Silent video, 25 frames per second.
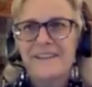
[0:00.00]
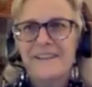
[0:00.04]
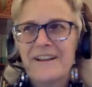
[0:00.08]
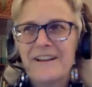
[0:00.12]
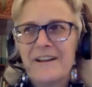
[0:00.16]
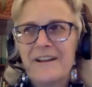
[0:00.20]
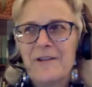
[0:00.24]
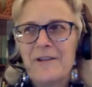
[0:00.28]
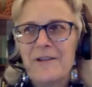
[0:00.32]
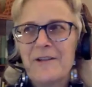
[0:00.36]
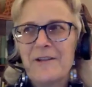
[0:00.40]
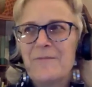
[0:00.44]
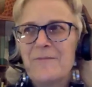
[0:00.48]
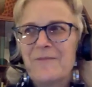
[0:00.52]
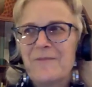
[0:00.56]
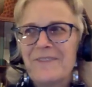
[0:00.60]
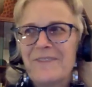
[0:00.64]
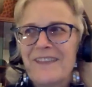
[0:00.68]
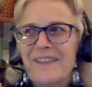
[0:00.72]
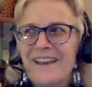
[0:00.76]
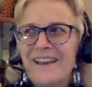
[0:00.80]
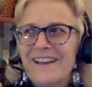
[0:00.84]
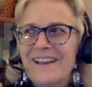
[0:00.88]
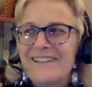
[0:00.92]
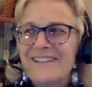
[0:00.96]
um,
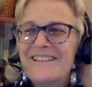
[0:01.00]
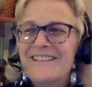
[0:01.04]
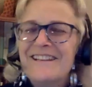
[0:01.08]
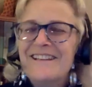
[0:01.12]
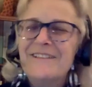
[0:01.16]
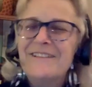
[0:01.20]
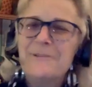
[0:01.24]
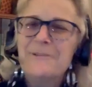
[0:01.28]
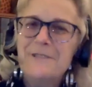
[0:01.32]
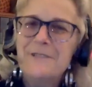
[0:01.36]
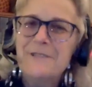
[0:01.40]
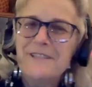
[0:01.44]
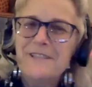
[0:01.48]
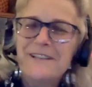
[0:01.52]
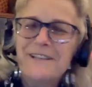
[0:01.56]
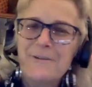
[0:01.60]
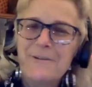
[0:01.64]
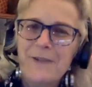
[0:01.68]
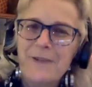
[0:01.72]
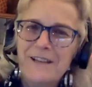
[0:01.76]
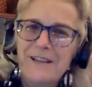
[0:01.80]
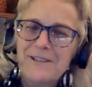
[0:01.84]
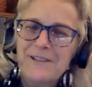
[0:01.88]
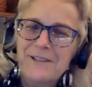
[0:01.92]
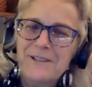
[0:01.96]
that's an interesting
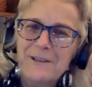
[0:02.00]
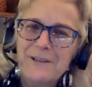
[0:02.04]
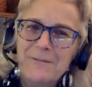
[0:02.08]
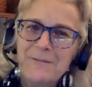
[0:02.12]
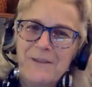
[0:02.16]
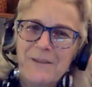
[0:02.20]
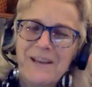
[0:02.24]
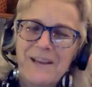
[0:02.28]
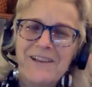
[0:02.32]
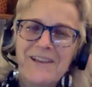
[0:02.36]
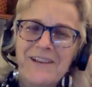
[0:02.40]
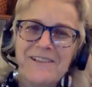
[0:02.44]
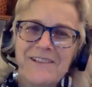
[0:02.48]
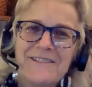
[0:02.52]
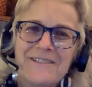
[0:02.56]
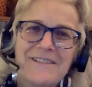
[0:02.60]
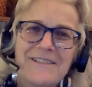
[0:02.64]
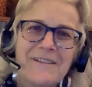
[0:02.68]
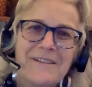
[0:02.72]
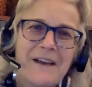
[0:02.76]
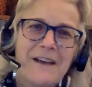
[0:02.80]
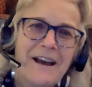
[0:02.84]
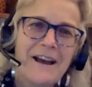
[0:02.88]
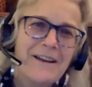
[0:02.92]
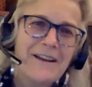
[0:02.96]
question because
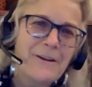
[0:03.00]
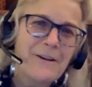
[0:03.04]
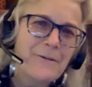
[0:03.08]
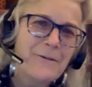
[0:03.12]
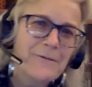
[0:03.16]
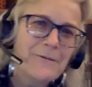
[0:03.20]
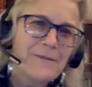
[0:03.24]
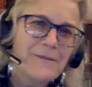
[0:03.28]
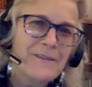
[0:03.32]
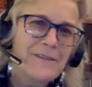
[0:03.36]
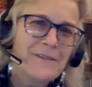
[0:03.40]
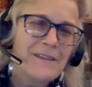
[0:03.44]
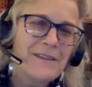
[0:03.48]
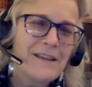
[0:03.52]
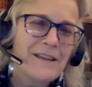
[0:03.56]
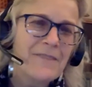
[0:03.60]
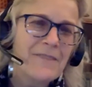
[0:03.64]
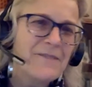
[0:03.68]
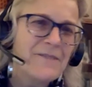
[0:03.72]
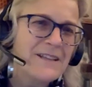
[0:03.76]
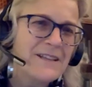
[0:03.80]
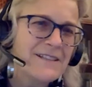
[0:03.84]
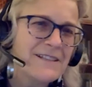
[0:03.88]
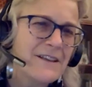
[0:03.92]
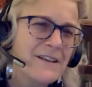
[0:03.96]
I don't think of
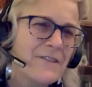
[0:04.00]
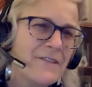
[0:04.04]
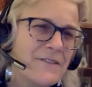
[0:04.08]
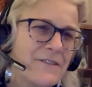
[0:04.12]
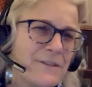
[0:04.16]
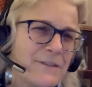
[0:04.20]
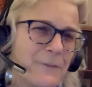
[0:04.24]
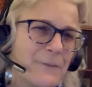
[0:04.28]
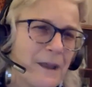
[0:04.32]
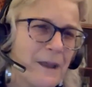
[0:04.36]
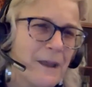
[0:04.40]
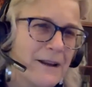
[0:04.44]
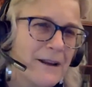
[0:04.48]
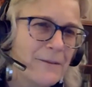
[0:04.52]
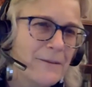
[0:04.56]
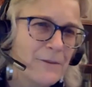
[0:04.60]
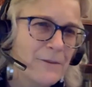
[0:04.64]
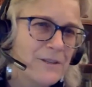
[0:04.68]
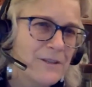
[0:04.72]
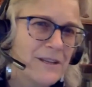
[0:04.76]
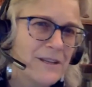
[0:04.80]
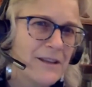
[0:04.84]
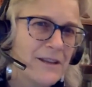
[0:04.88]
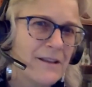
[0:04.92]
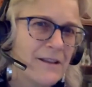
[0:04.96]
myself as writing
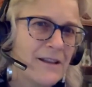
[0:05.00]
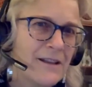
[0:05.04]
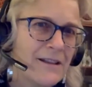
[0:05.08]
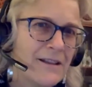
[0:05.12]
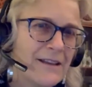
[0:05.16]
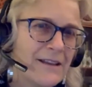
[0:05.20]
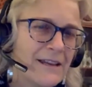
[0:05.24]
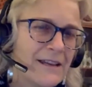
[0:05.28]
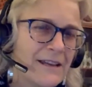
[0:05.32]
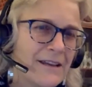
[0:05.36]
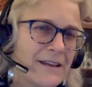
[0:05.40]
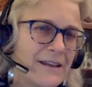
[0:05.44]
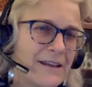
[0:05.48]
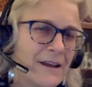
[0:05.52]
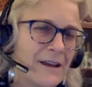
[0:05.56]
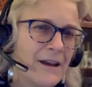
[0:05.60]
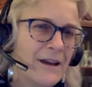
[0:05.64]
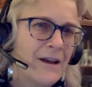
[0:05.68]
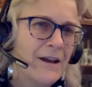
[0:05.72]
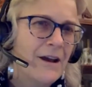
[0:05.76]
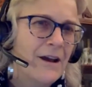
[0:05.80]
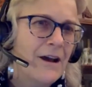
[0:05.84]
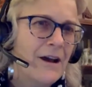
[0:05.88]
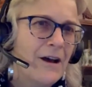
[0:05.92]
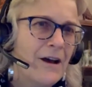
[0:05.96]
particularly
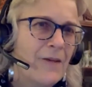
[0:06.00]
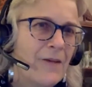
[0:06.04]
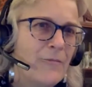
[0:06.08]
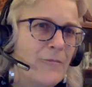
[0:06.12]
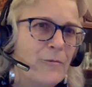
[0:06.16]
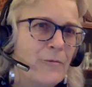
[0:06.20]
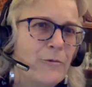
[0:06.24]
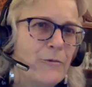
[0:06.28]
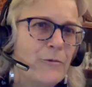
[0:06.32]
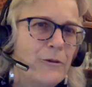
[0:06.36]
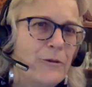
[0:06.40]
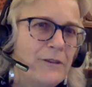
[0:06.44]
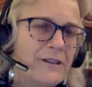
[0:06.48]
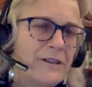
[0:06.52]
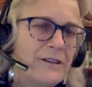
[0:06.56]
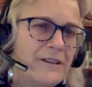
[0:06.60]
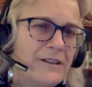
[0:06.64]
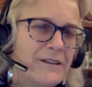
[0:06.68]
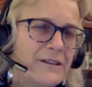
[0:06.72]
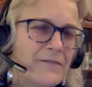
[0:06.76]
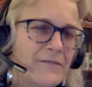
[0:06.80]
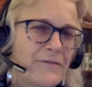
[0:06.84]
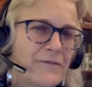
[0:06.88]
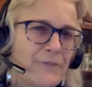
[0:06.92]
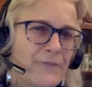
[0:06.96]
um, rooted
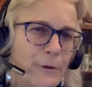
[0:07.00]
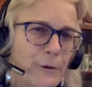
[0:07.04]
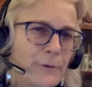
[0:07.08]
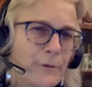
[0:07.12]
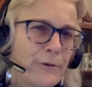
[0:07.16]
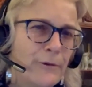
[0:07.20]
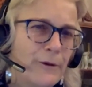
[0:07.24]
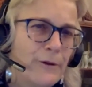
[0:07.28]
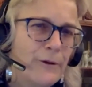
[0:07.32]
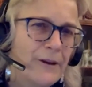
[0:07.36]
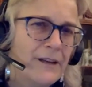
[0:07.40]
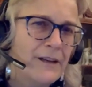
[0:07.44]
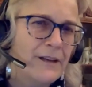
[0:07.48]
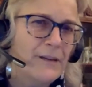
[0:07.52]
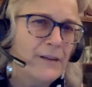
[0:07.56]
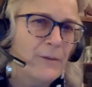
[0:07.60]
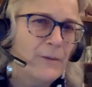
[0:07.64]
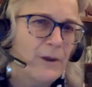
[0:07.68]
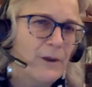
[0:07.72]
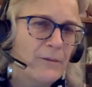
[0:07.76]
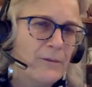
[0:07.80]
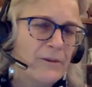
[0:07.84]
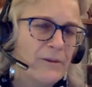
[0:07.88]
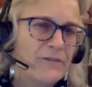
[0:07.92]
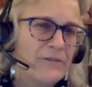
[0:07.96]
in folklore
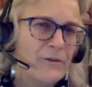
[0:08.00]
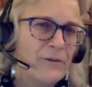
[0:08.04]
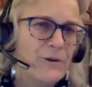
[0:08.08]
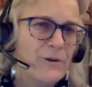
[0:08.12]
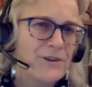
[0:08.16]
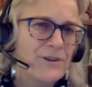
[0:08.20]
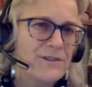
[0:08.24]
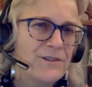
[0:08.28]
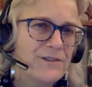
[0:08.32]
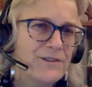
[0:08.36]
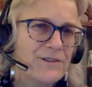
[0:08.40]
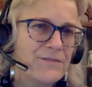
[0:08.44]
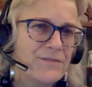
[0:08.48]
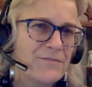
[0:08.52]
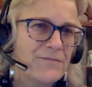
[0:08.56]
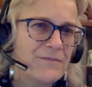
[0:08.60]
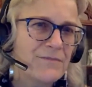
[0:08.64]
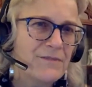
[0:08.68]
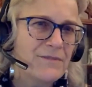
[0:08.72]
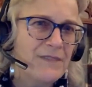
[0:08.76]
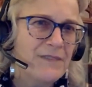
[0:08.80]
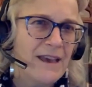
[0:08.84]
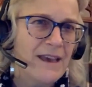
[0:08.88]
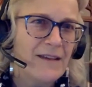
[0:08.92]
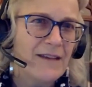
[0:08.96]
anymore. But of course,
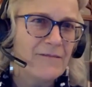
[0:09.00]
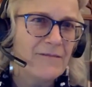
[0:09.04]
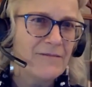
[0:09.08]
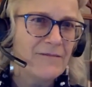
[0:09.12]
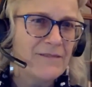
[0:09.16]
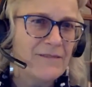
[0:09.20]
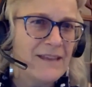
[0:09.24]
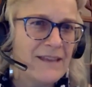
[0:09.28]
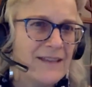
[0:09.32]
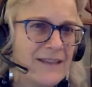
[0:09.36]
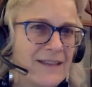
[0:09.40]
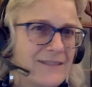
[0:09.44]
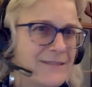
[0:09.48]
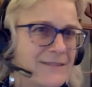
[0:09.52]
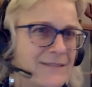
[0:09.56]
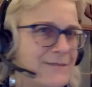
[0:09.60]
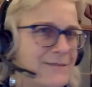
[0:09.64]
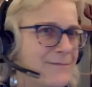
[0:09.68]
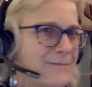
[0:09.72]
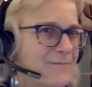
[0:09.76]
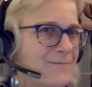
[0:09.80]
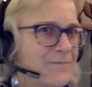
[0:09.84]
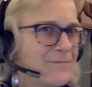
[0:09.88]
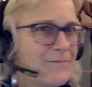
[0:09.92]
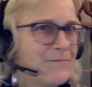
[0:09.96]
that that's
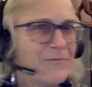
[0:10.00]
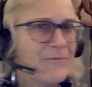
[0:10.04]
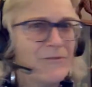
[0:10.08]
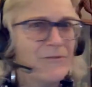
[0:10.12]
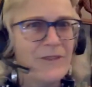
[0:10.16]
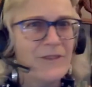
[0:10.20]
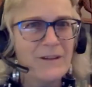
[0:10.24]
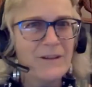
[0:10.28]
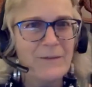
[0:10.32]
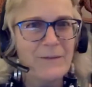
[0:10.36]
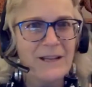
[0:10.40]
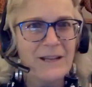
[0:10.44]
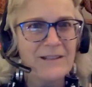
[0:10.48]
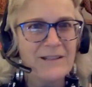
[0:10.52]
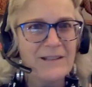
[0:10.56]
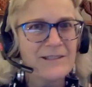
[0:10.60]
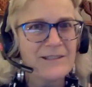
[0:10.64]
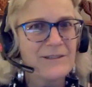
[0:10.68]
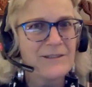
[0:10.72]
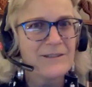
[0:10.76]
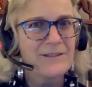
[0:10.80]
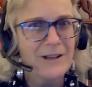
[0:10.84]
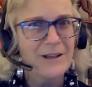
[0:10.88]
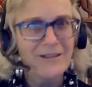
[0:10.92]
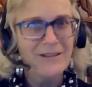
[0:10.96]
fundamental
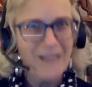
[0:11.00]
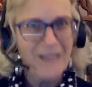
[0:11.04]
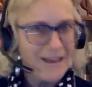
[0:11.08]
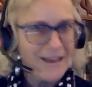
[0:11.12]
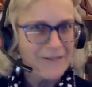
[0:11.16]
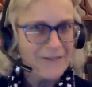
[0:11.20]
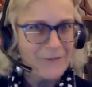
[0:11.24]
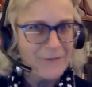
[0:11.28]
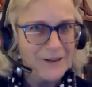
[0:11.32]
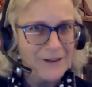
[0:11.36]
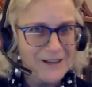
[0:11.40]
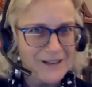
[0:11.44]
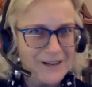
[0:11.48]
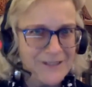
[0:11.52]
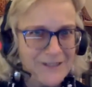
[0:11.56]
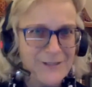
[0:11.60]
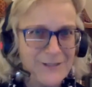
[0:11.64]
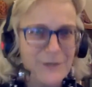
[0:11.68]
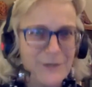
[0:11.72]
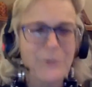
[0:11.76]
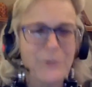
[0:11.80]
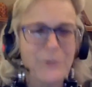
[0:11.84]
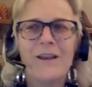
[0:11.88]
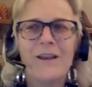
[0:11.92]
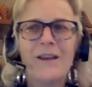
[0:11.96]
to a lot of what I
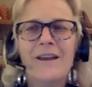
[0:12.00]
do.